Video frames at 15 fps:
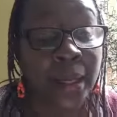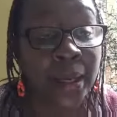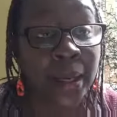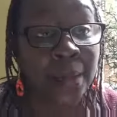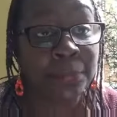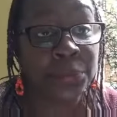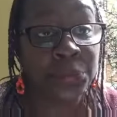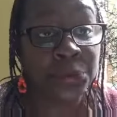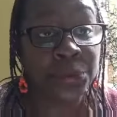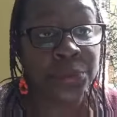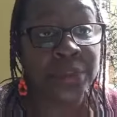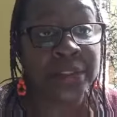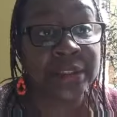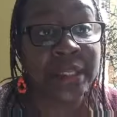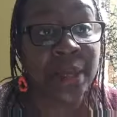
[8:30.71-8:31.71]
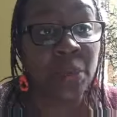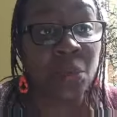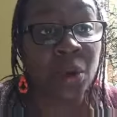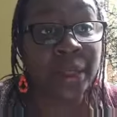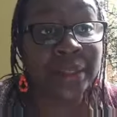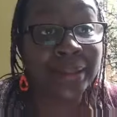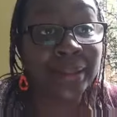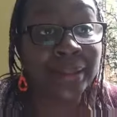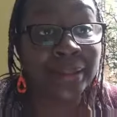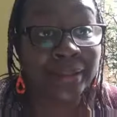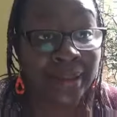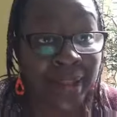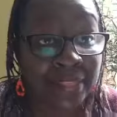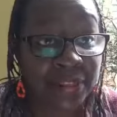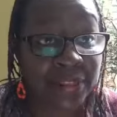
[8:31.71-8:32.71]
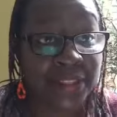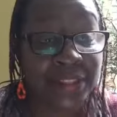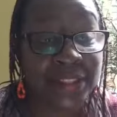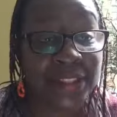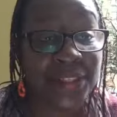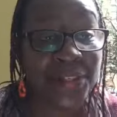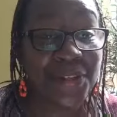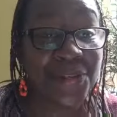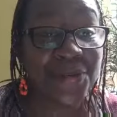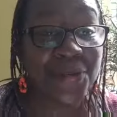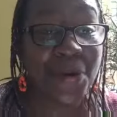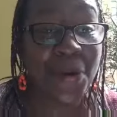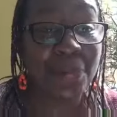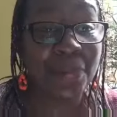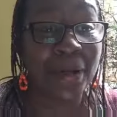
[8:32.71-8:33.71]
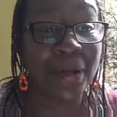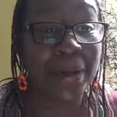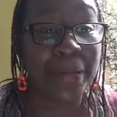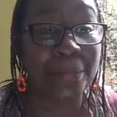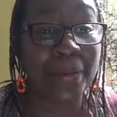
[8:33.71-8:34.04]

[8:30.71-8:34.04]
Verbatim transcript: aptitudes that one gathers from um,